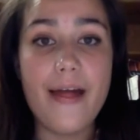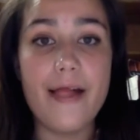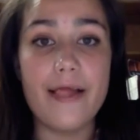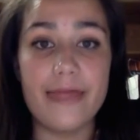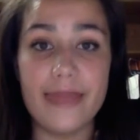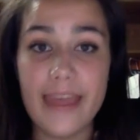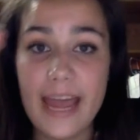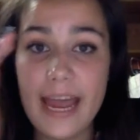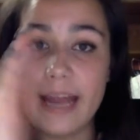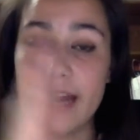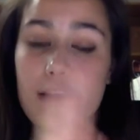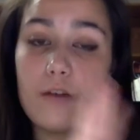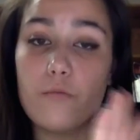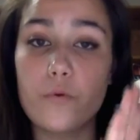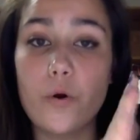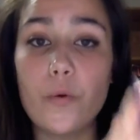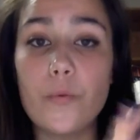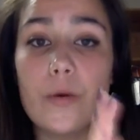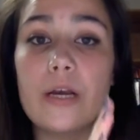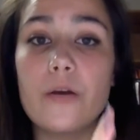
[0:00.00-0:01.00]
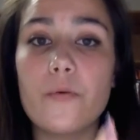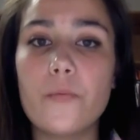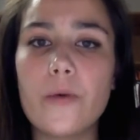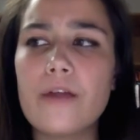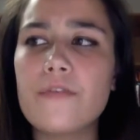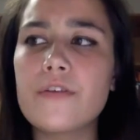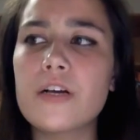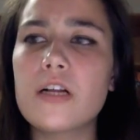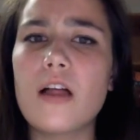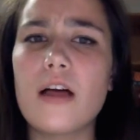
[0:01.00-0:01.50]
Then Rowena
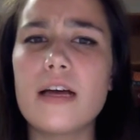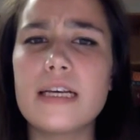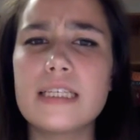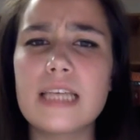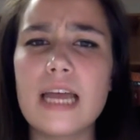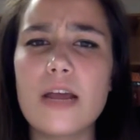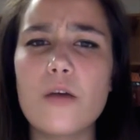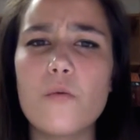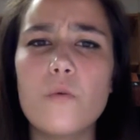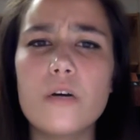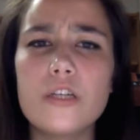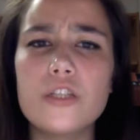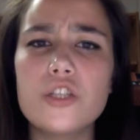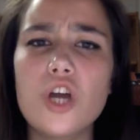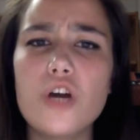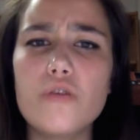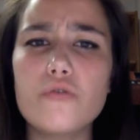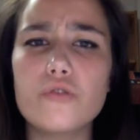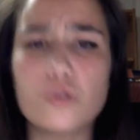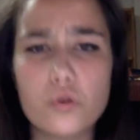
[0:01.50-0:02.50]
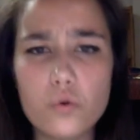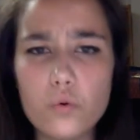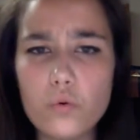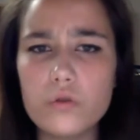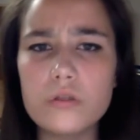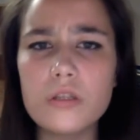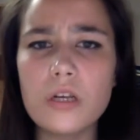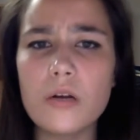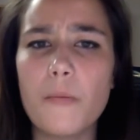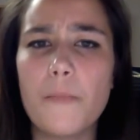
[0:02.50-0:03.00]
Ravenclaw is like, well, no,
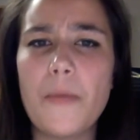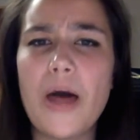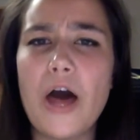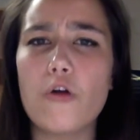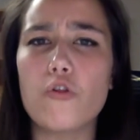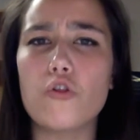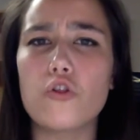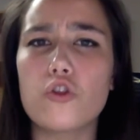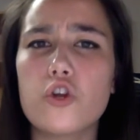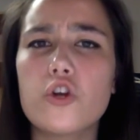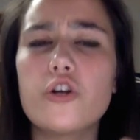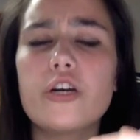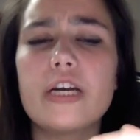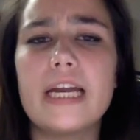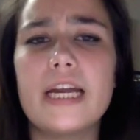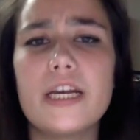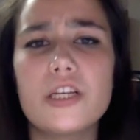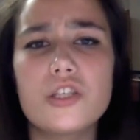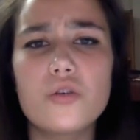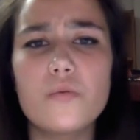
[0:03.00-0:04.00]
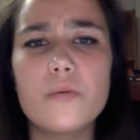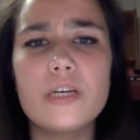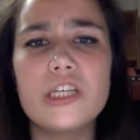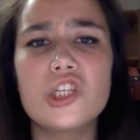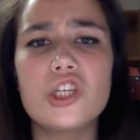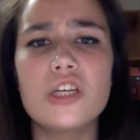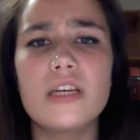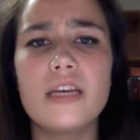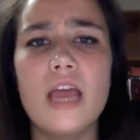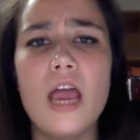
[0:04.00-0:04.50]
school's about learning, so we
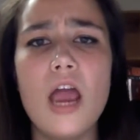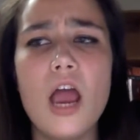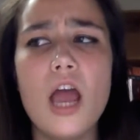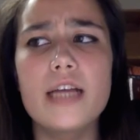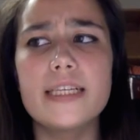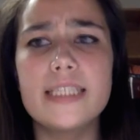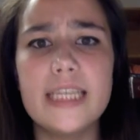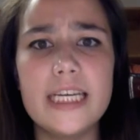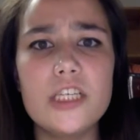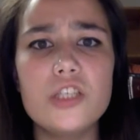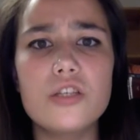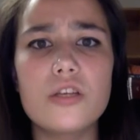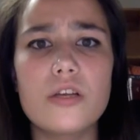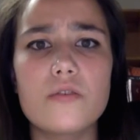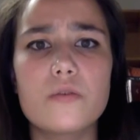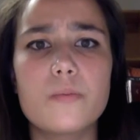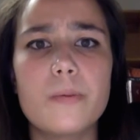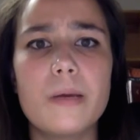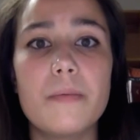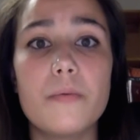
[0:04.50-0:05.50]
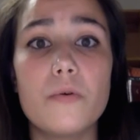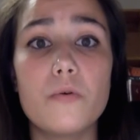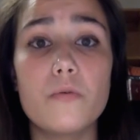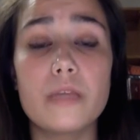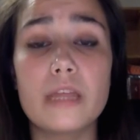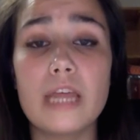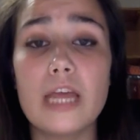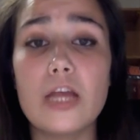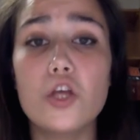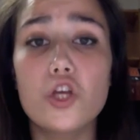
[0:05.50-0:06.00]
should teach those people
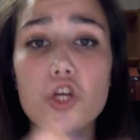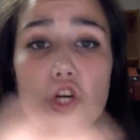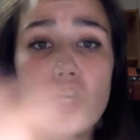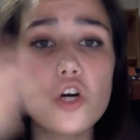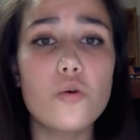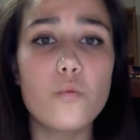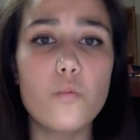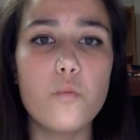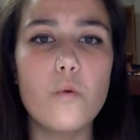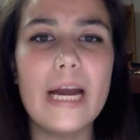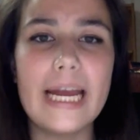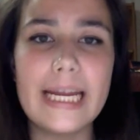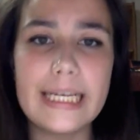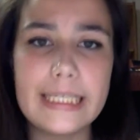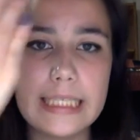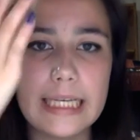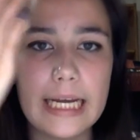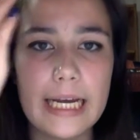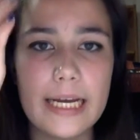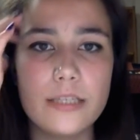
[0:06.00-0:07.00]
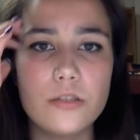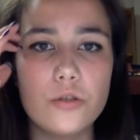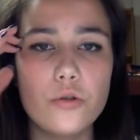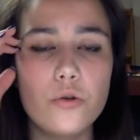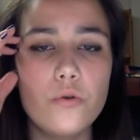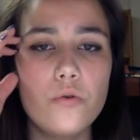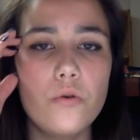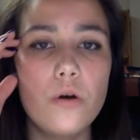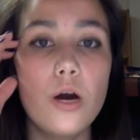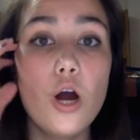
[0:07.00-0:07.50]
with good wit and
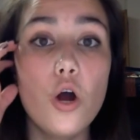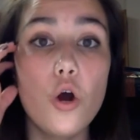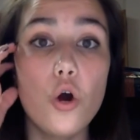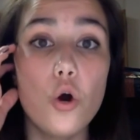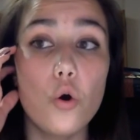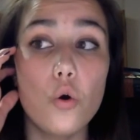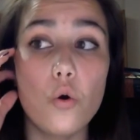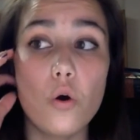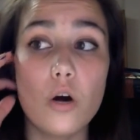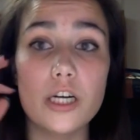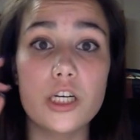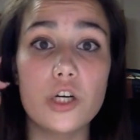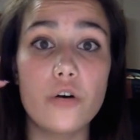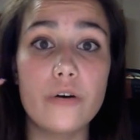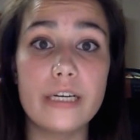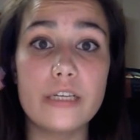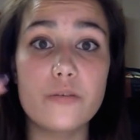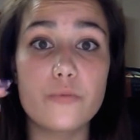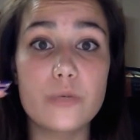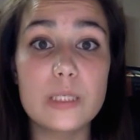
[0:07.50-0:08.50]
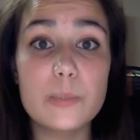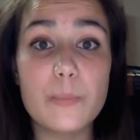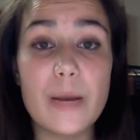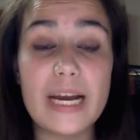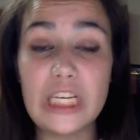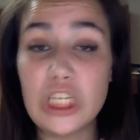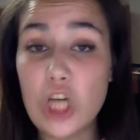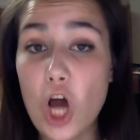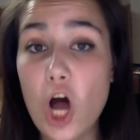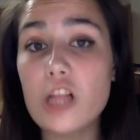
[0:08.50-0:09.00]
who are going to respect
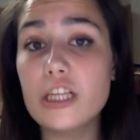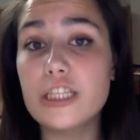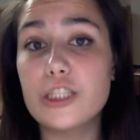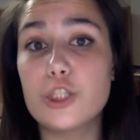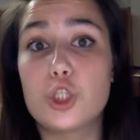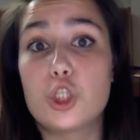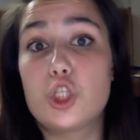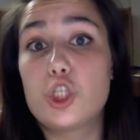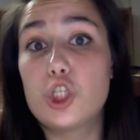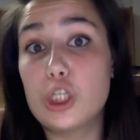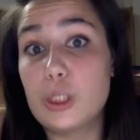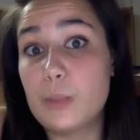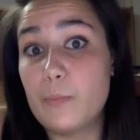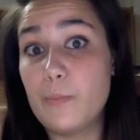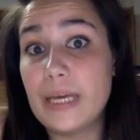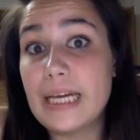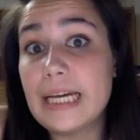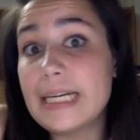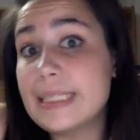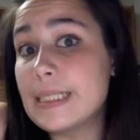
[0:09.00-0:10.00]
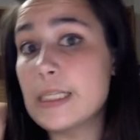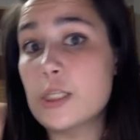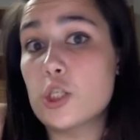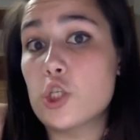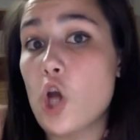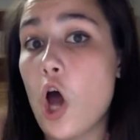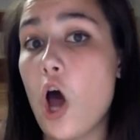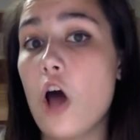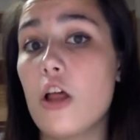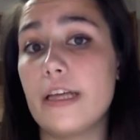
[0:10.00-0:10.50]
knowledge just because it's
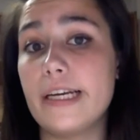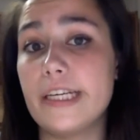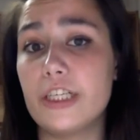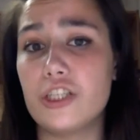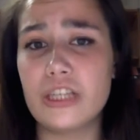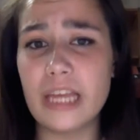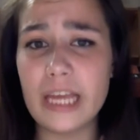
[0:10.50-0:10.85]
knowledge.